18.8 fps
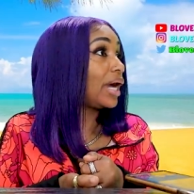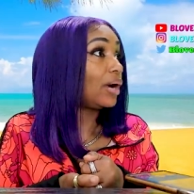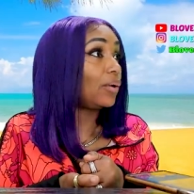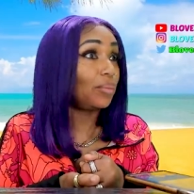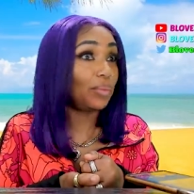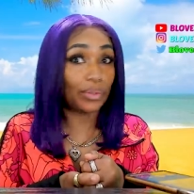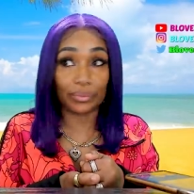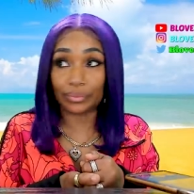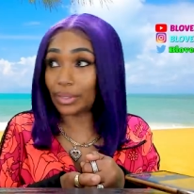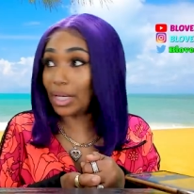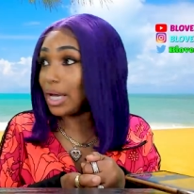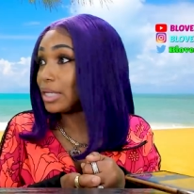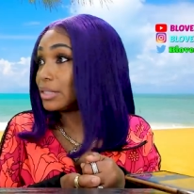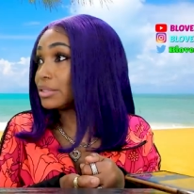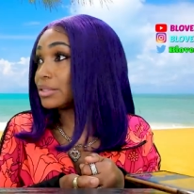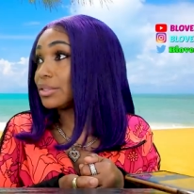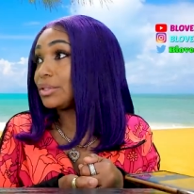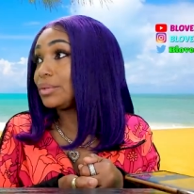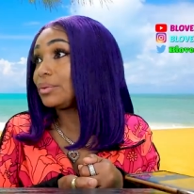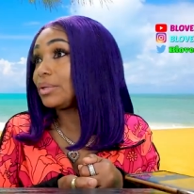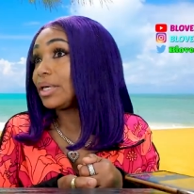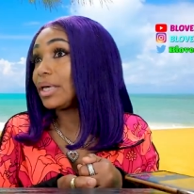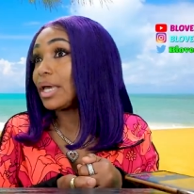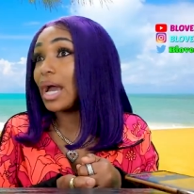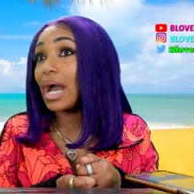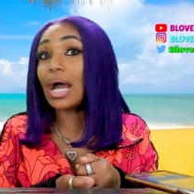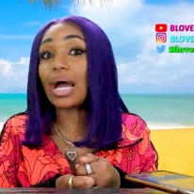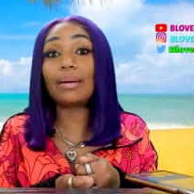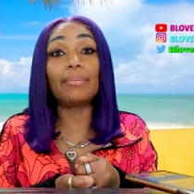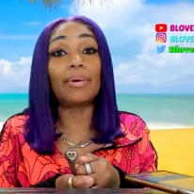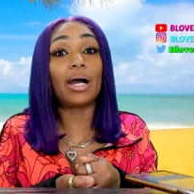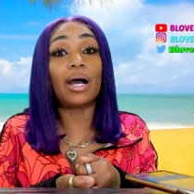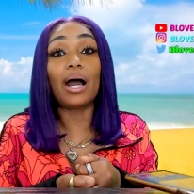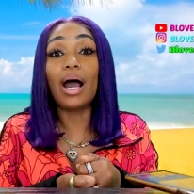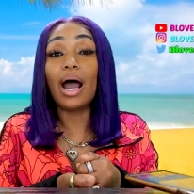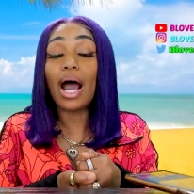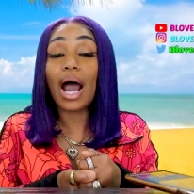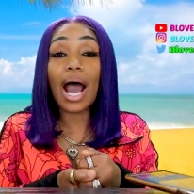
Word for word: i will not do it i'm a